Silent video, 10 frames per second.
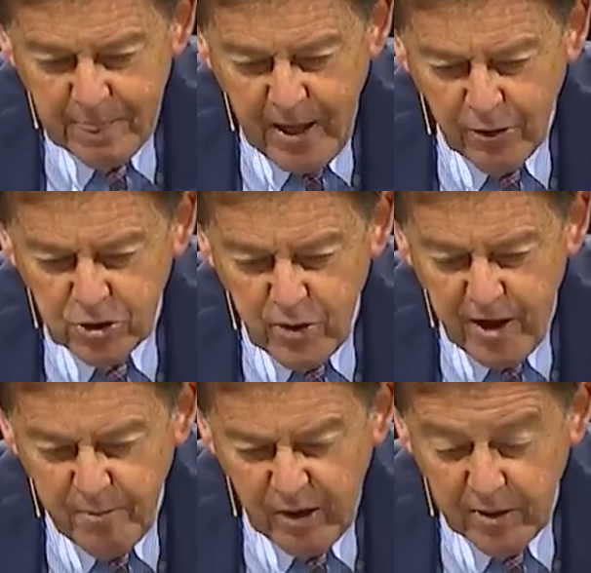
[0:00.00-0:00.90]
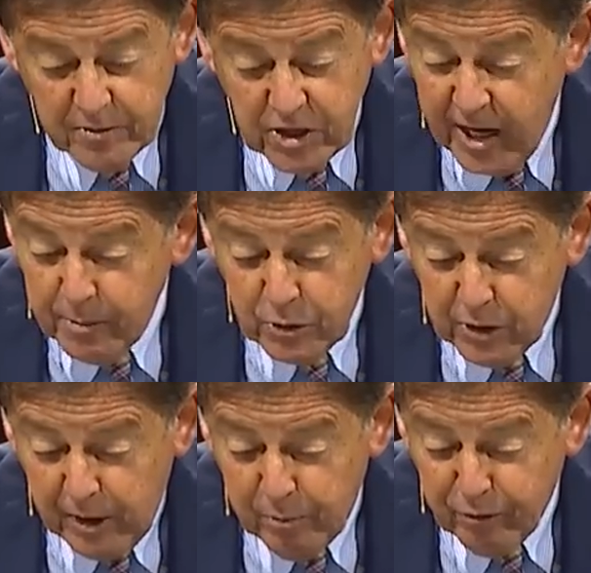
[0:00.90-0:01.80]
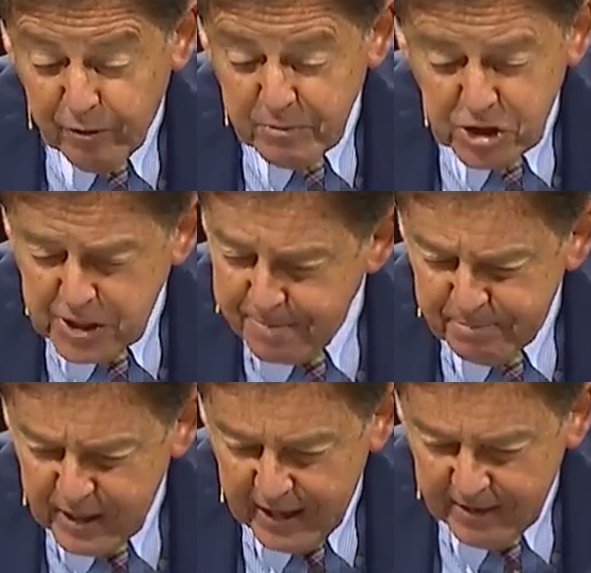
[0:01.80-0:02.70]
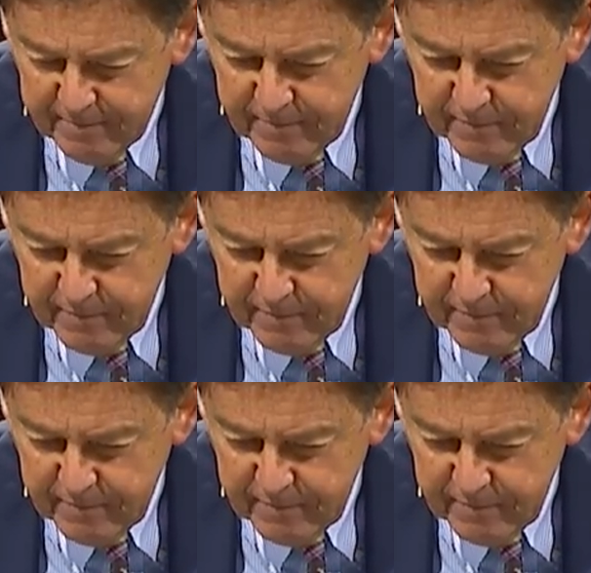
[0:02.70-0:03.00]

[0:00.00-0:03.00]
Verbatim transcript: Now to him who is able to keep you from stumbling.